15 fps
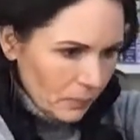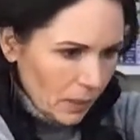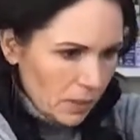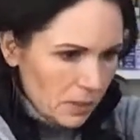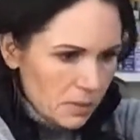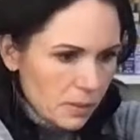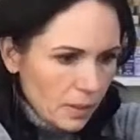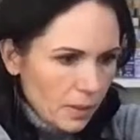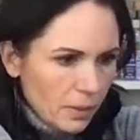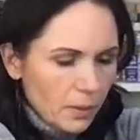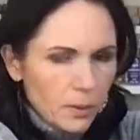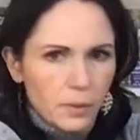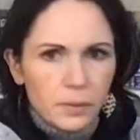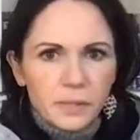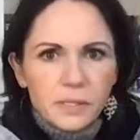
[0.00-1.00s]

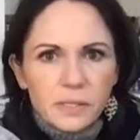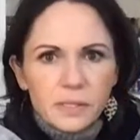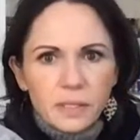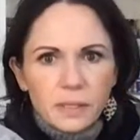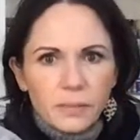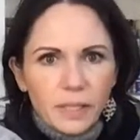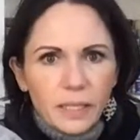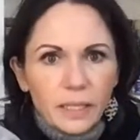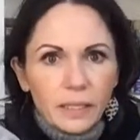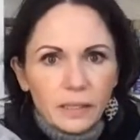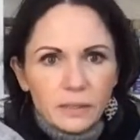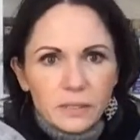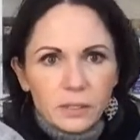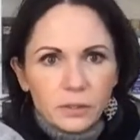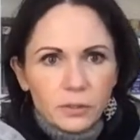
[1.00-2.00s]
So this is going to make it
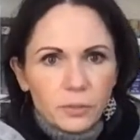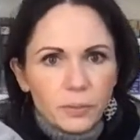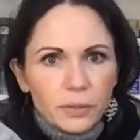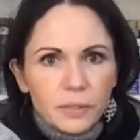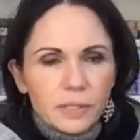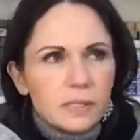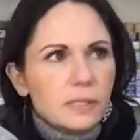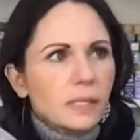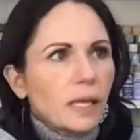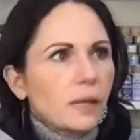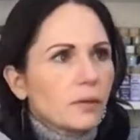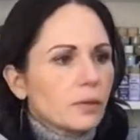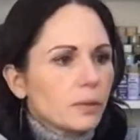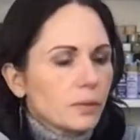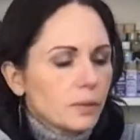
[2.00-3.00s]
easier to put this
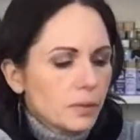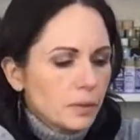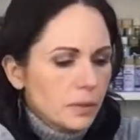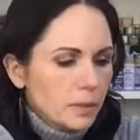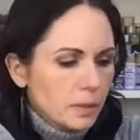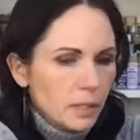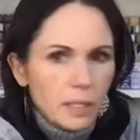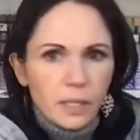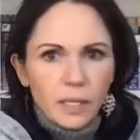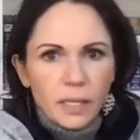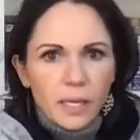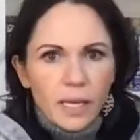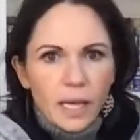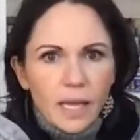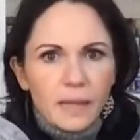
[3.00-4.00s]
together.
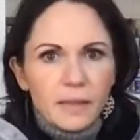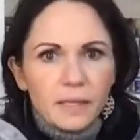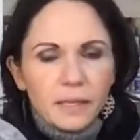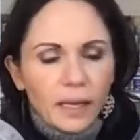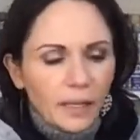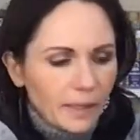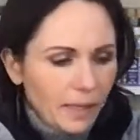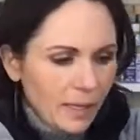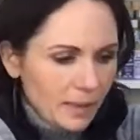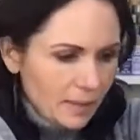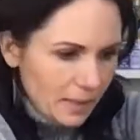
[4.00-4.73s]
And then I got